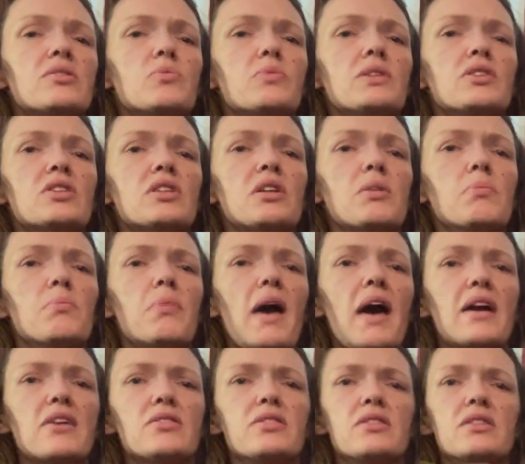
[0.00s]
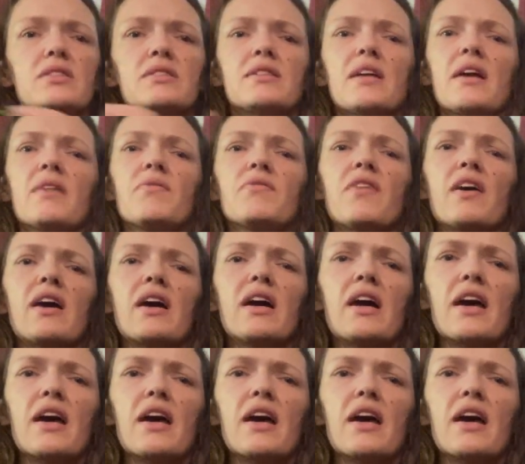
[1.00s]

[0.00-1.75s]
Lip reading: we took him back to the same vet,